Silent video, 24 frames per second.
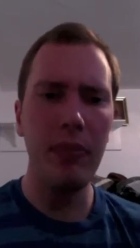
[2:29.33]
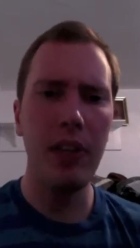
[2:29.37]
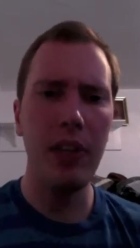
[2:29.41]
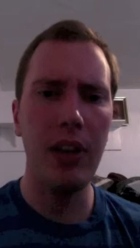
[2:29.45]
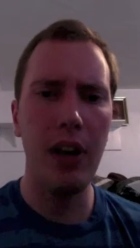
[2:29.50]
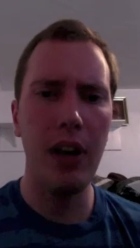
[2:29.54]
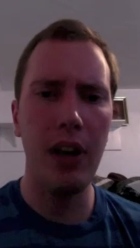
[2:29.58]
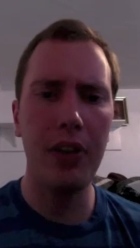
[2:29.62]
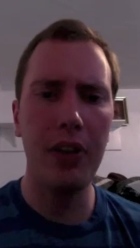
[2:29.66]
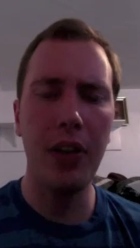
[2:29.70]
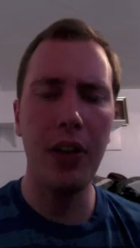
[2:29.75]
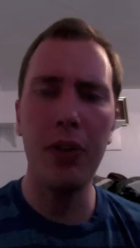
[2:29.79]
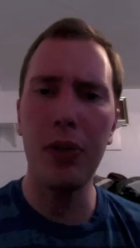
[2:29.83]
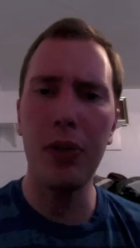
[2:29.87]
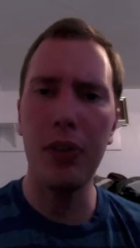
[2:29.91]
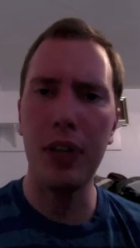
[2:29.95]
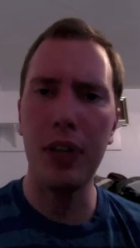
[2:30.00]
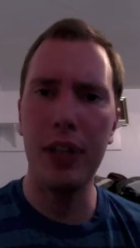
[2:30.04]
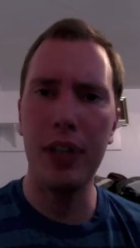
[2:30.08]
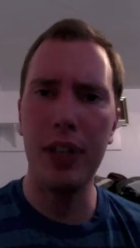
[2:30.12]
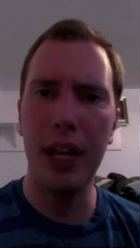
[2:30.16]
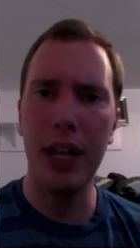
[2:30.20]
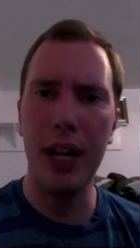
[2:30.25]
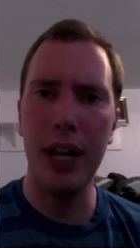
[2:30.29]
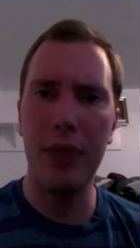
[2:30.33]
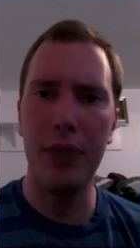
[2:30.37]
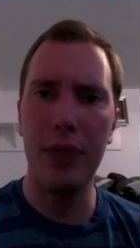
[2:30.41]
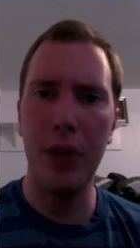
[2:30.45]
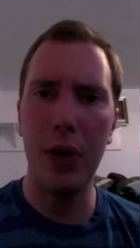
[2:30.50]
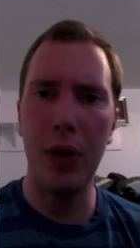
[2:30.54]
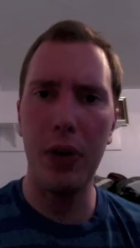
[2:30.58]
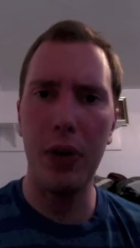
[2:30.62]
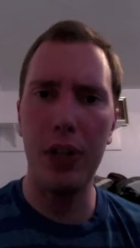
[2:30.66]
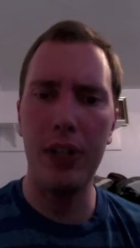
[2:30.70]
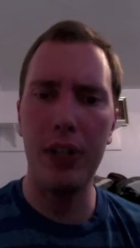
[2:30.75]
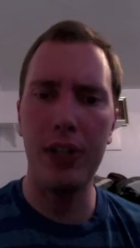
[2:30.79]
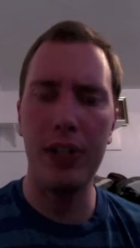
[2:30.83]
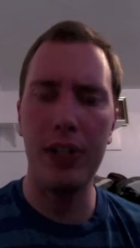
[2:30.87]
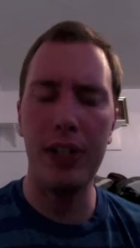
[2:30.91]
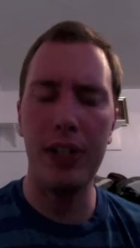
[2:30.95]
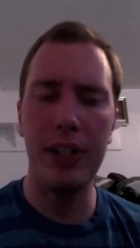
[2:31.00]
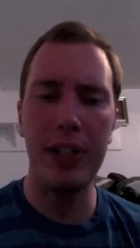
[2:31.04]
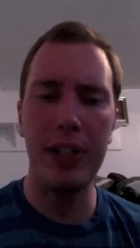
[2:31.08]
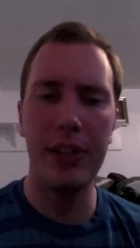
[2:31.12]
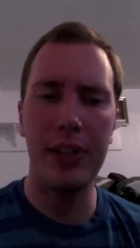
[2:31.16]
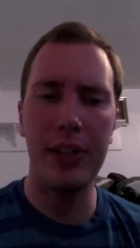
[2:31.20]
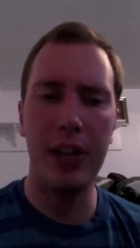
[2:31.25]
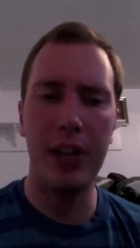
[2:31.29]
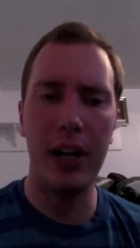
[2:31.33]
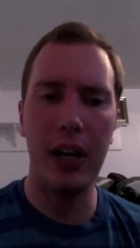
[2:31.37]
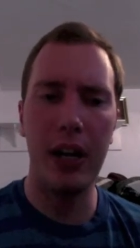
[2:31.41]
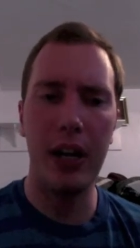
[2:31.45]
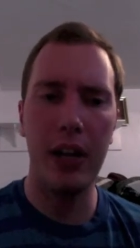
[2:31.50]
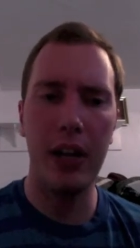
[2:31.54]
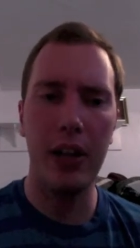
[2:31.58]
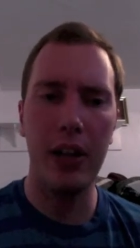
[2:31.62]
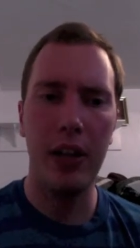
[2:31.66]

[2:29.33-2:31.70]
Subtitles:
Another thing that I've noticed is, the